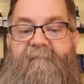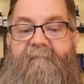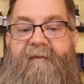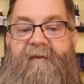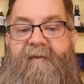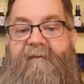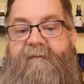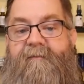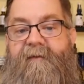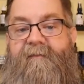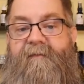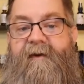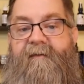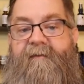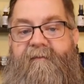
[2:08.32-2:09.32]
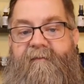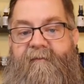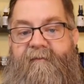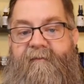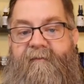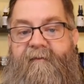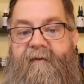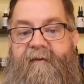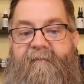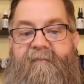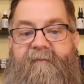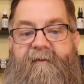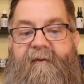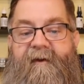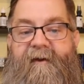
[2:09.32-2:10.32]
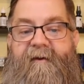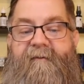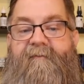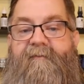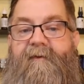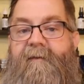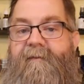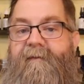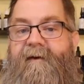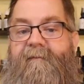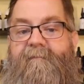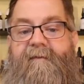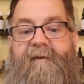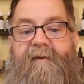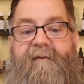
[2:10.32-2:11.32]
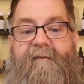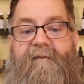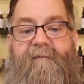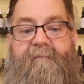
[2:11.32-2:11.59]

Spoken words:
I think his website, overall layout of his website is pretty